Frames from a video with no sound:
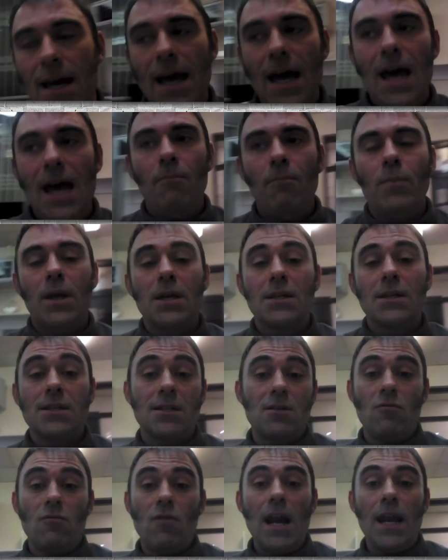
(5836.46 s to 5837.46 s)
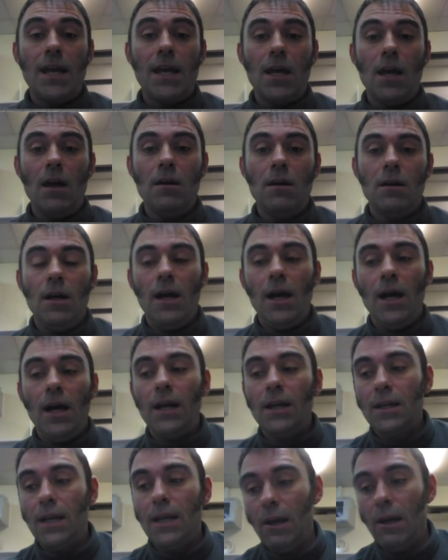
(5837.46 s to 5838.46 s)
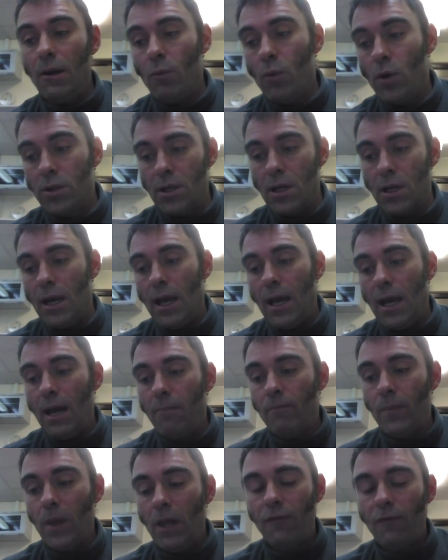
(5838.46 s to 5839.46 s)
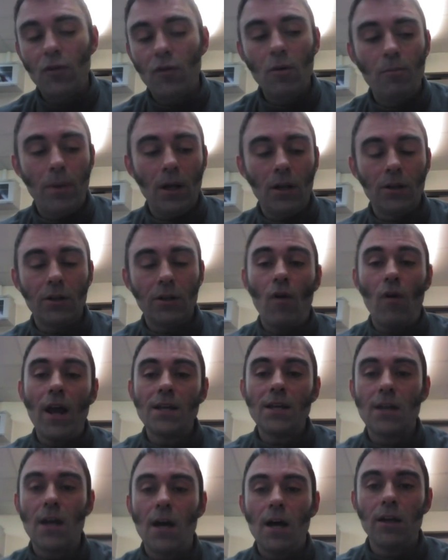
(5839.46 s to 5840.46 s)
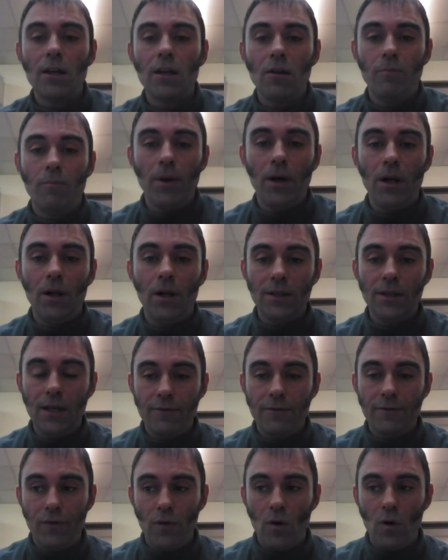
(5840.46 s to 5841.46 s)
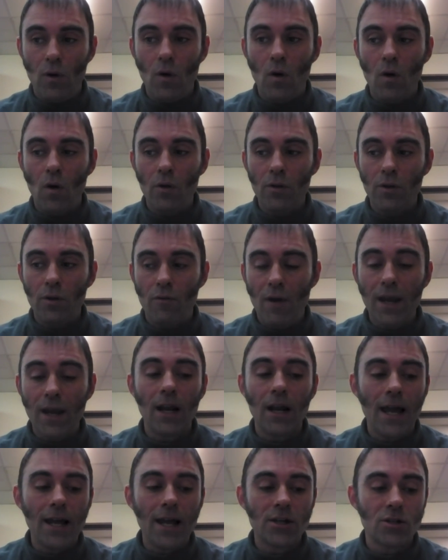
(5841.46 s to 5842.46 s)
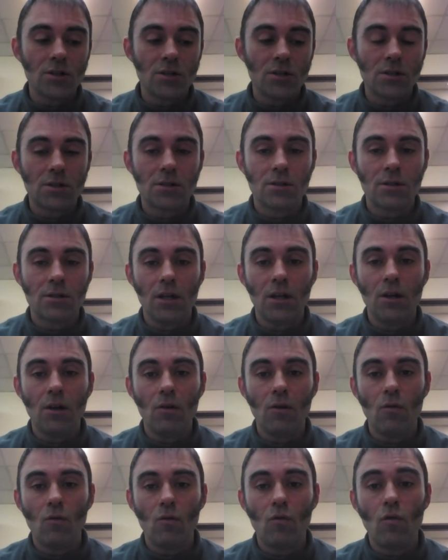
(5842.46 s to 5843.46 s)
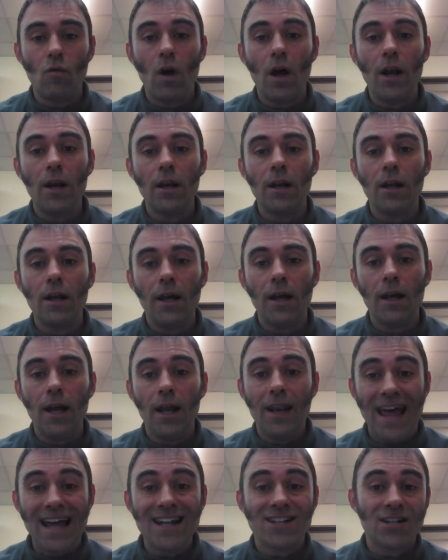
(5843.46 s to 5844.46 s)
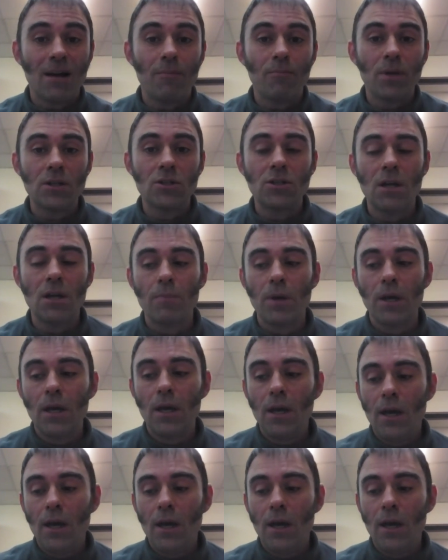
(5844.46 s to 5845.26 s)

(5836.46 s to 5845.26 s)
um, because it's a rally car, and it was um, if you build a race car, you build it for the regulations that you run in that championship,